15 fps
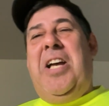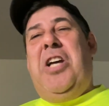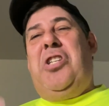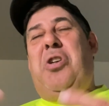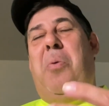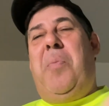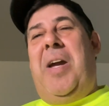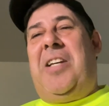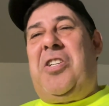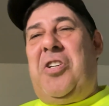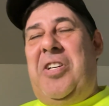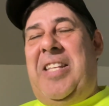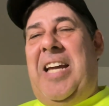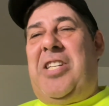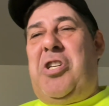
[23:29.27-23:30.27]
So make
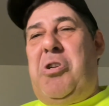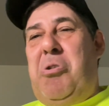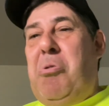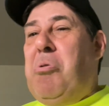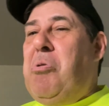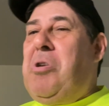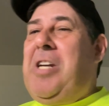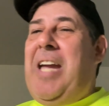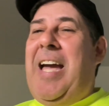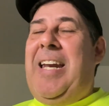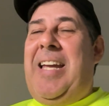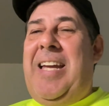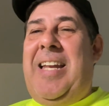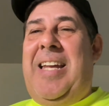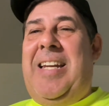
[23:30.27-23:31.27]
sure that you
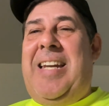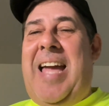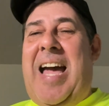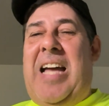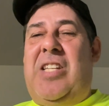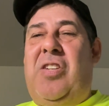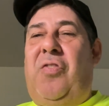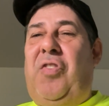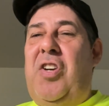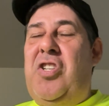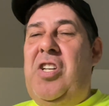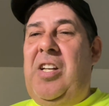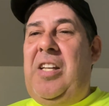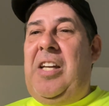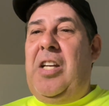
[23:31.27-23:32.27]
get in as
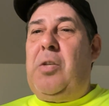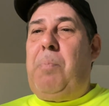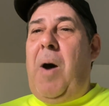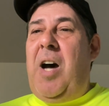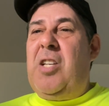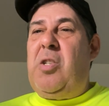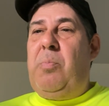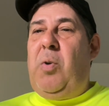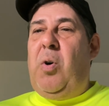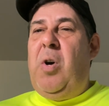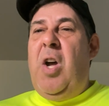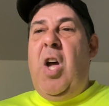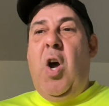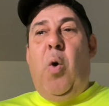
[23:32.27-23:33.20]
efficiently as possible.